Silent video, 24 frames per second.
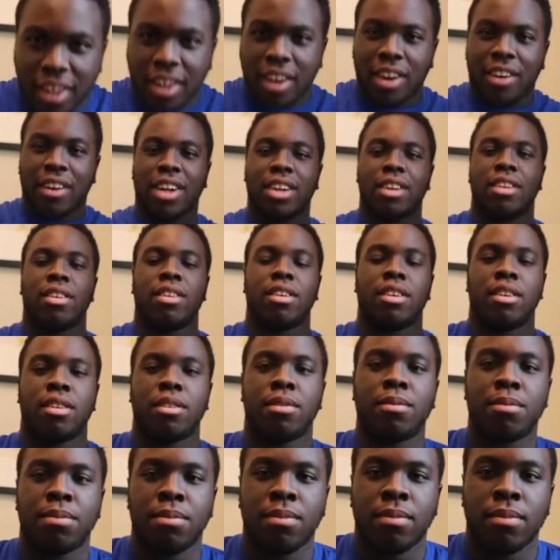
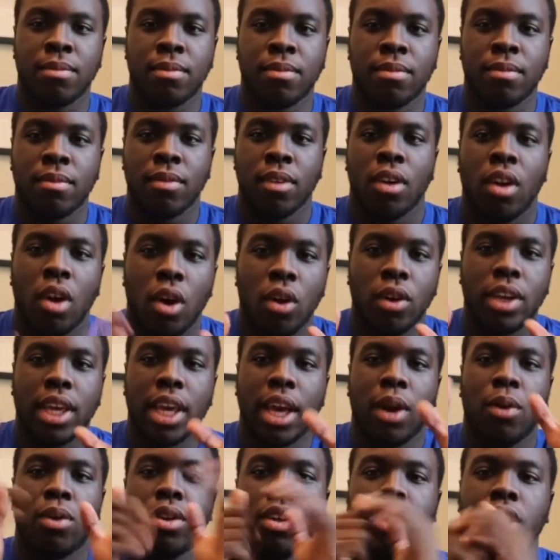
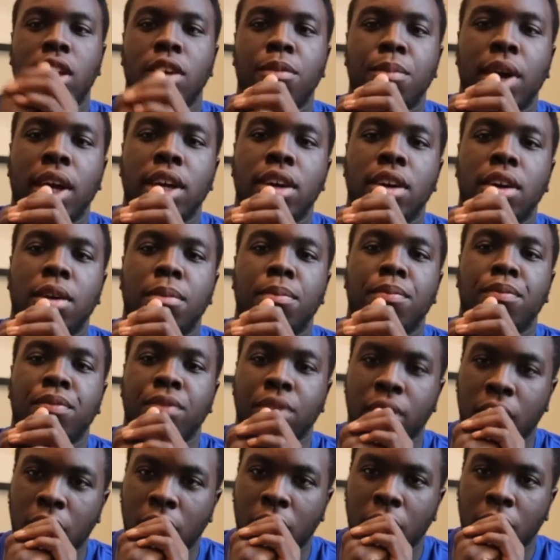Okay, I wanna give my
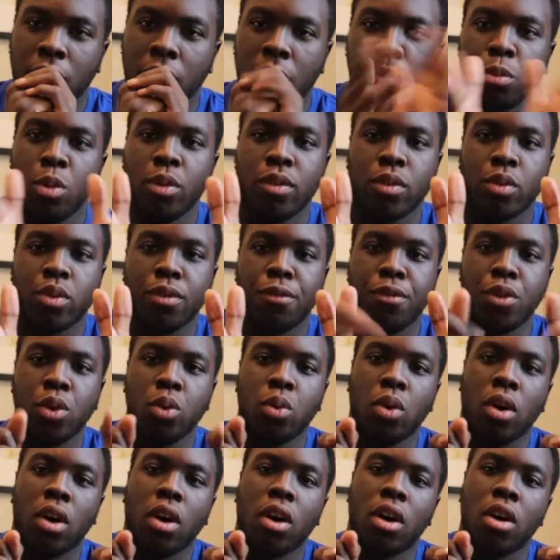movie
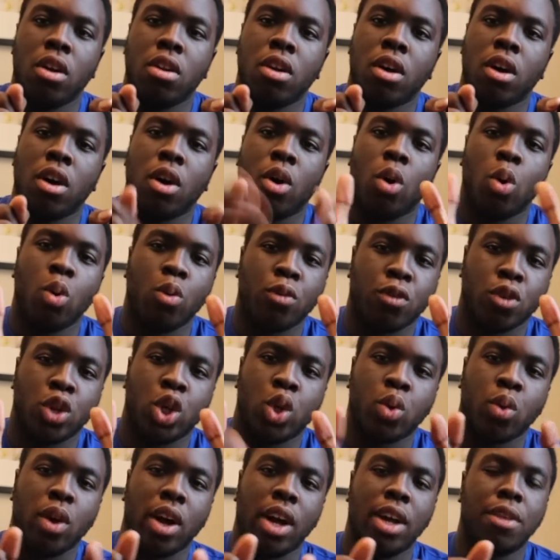review on
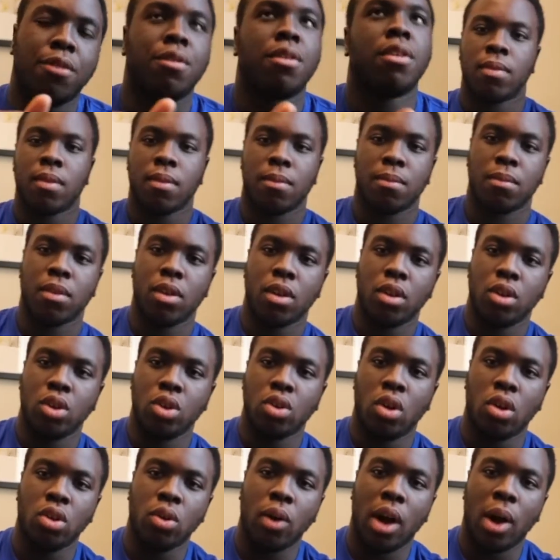Overdrive.
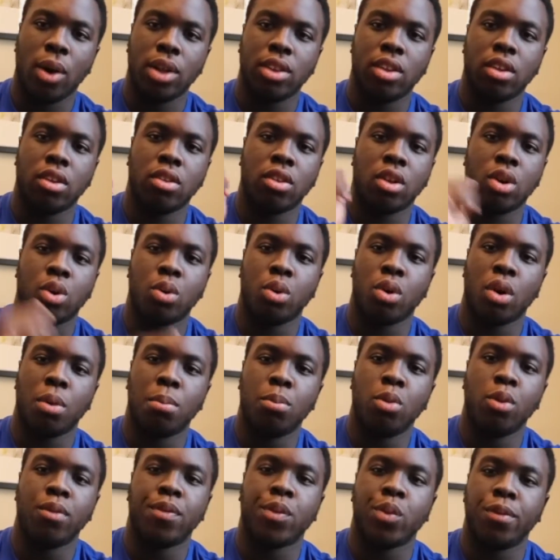You all know how I did another
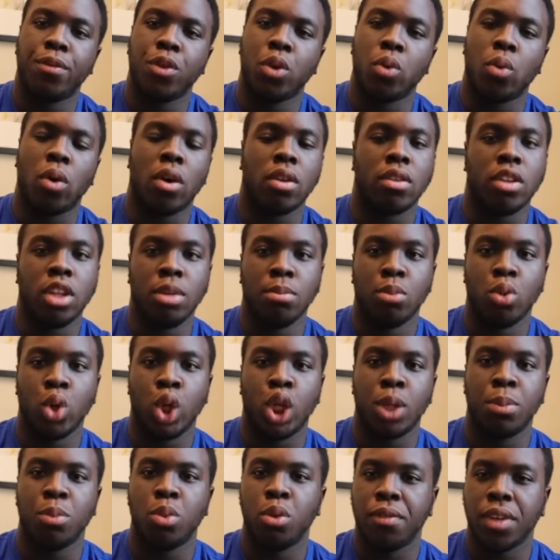movie review on the
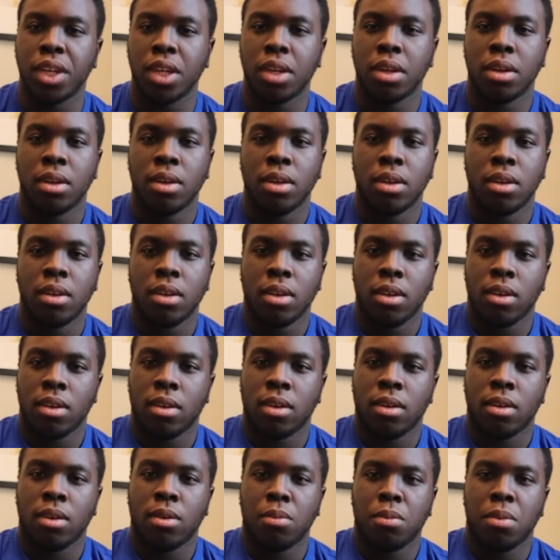Emoji Movie.
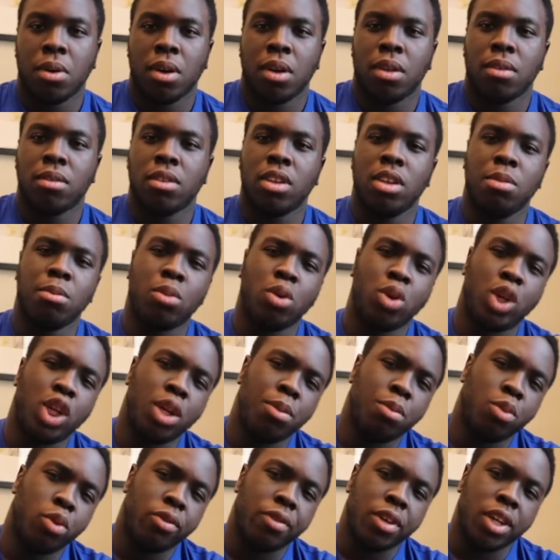Well, the Emoji
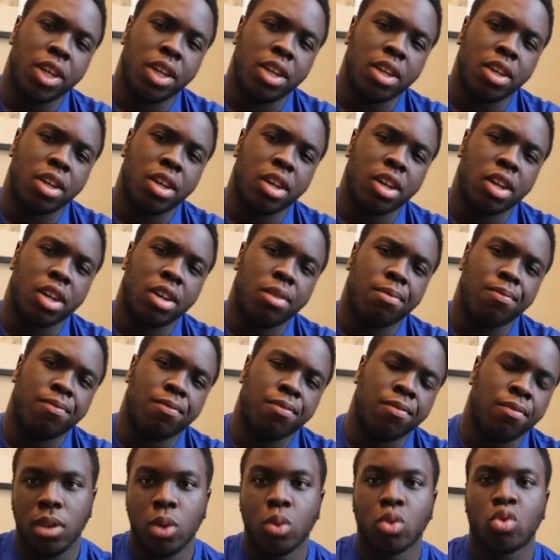Movie,
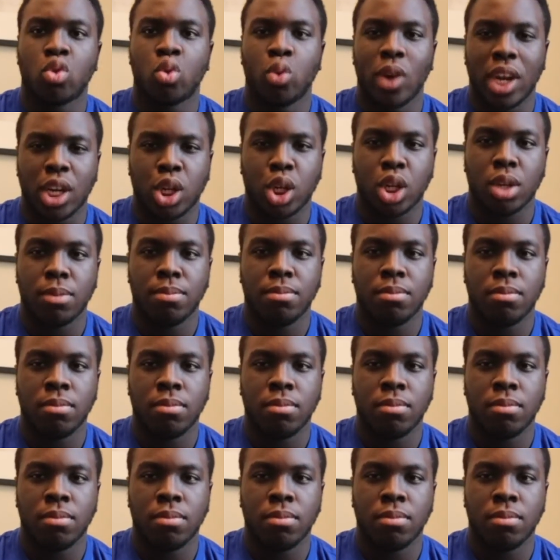it was trash.